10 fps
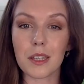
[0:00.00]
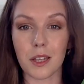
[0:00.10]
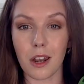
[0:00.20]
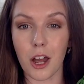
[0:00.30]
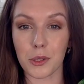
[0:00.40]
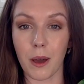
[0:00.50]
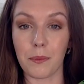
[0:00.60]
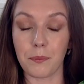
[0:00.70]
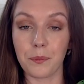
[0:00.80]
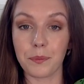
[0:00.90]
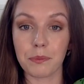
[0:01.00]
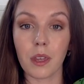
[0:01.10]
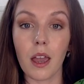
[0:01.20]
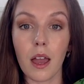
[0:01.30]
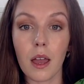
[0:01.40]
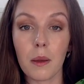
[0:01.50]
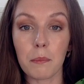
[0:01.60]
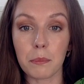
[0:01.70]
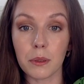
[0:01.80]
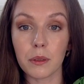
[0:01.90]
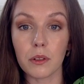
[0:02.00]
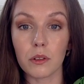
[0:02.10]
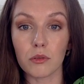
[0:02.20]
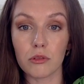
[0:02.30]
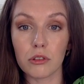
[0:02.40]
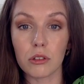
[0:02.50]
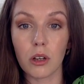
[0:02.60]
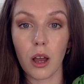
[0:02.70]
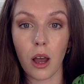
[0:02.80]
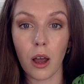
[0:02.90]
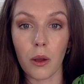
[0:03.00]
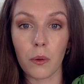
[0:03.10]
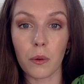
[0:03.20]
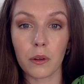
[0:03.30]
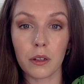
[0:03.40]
That's our last one. B-r-oke.